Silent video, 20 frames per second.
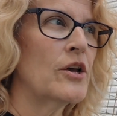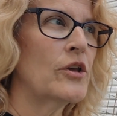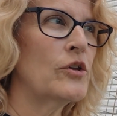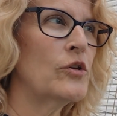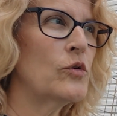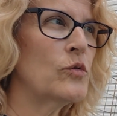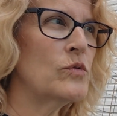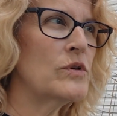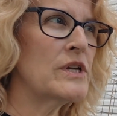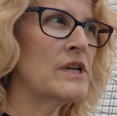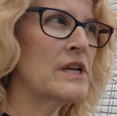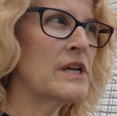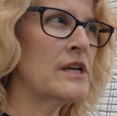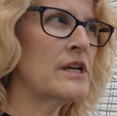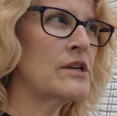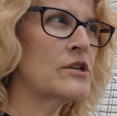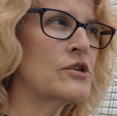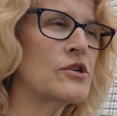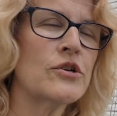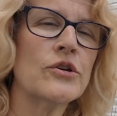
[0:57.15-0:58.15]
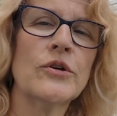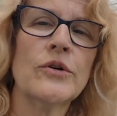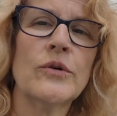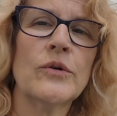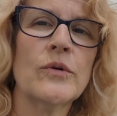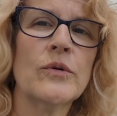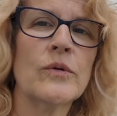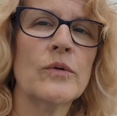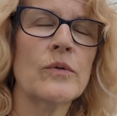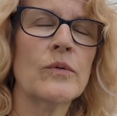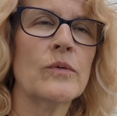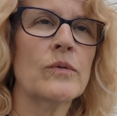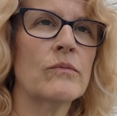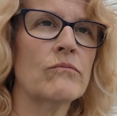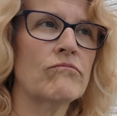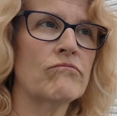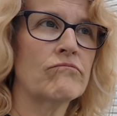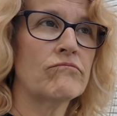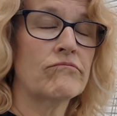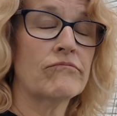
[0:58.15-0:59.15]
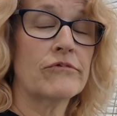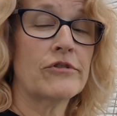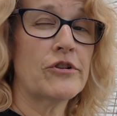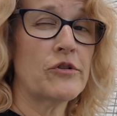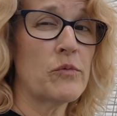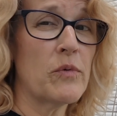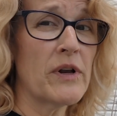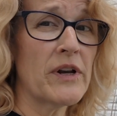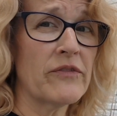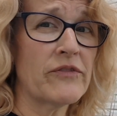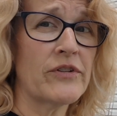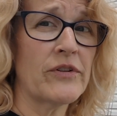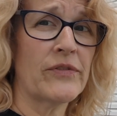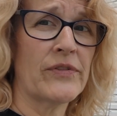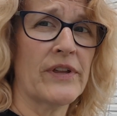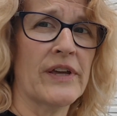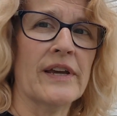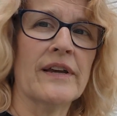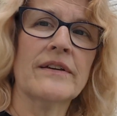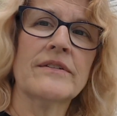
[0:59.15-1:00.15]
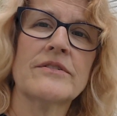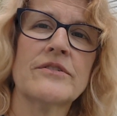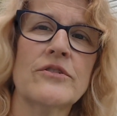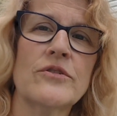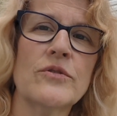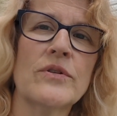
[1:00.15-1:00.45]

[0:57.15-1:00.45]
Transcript: you need to do one of two things.